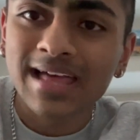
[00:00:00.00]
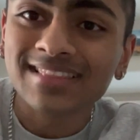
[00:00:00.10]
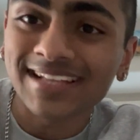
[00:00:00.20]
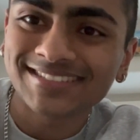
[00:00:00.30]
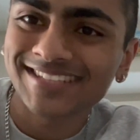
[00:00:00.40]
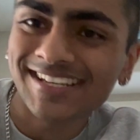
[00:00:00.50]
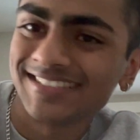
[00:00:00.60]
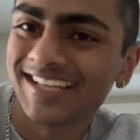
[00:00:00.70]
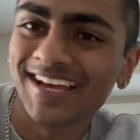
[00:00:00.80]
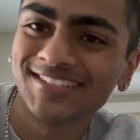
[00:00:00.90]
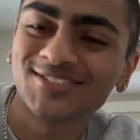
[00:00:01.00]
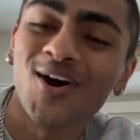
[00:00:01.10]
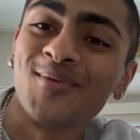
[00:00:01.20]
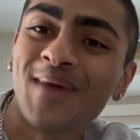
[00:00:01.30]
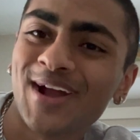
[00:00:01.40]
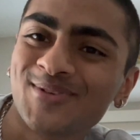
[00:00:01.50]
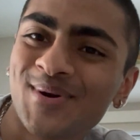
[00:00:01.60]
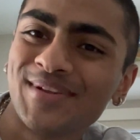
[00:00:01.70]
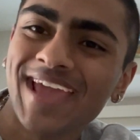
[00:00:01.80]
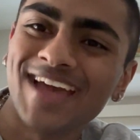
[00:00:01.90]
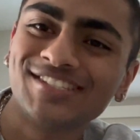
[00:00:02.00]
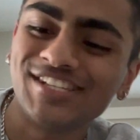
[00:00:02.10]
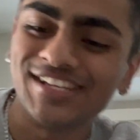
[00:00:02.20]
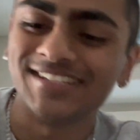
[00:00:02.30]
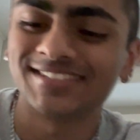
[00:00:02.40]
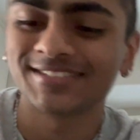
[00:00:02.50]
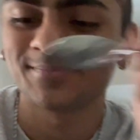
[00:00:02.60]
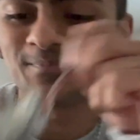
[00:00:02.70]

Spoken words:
Let's taste test our macaroni and cheese.